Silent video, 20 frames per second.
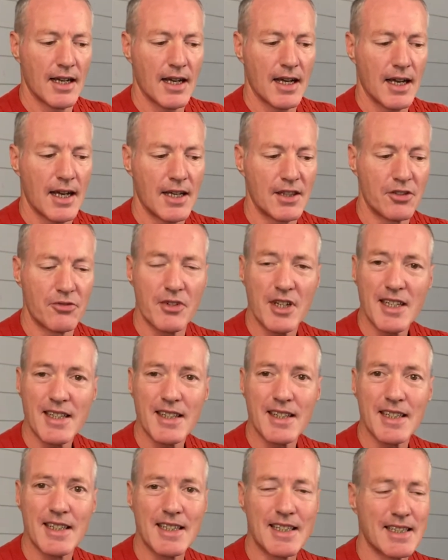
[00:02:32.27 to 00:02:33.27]
And the reason
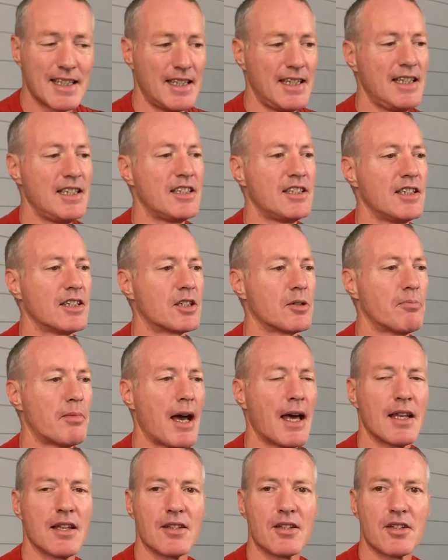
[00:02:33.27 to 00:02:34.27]
this is easier to
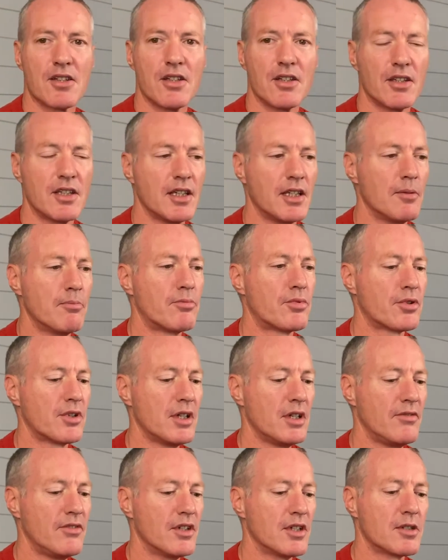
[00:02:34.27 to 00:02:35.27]
balance than the
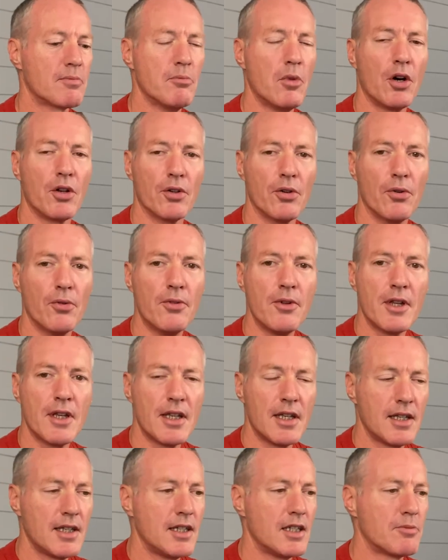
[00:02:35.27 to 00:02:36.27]
previous model
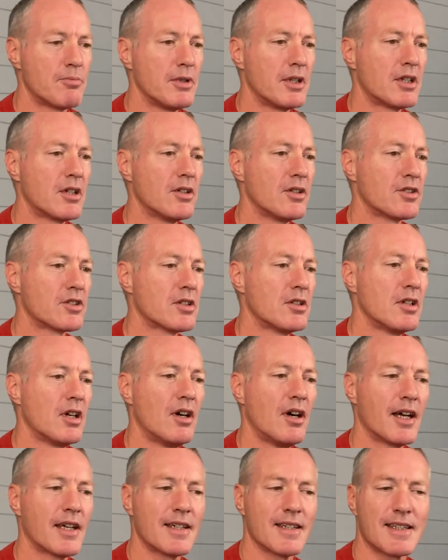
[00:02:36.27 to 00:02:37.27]
is because
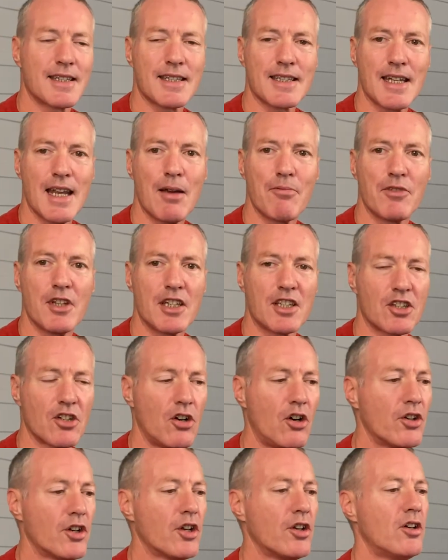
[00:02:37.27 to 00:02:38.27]
I can snap this
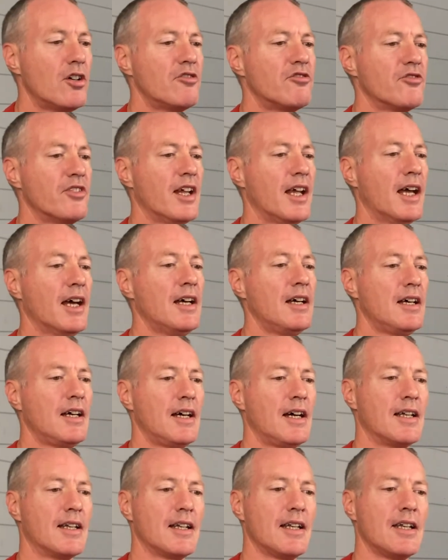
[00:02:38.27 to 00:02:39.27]
on and off now,
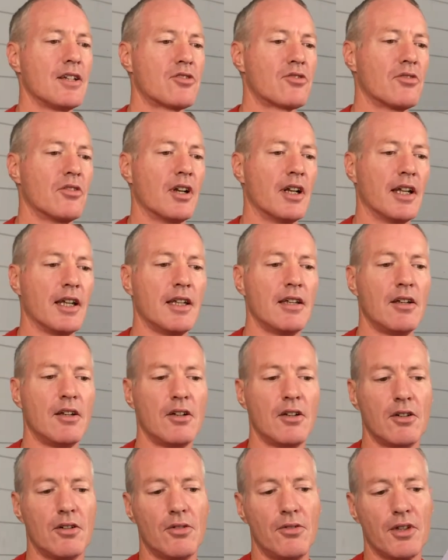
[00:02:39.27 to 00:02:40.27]
and literally
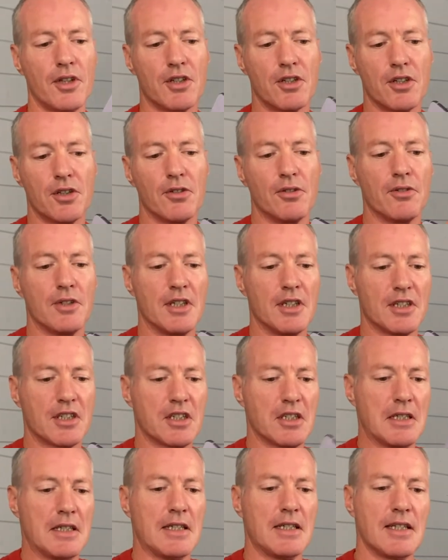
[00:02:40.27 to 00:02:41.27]
all you do is
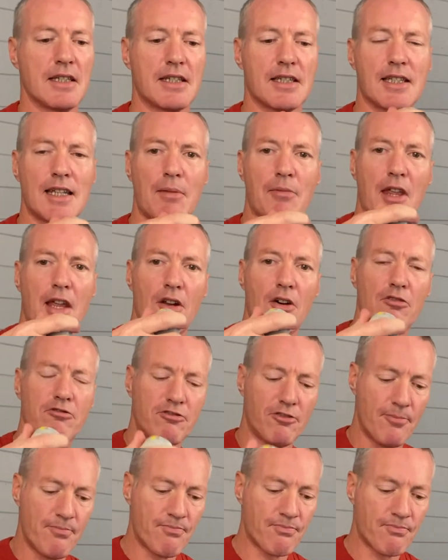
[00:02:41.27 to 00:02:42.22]
snap that off.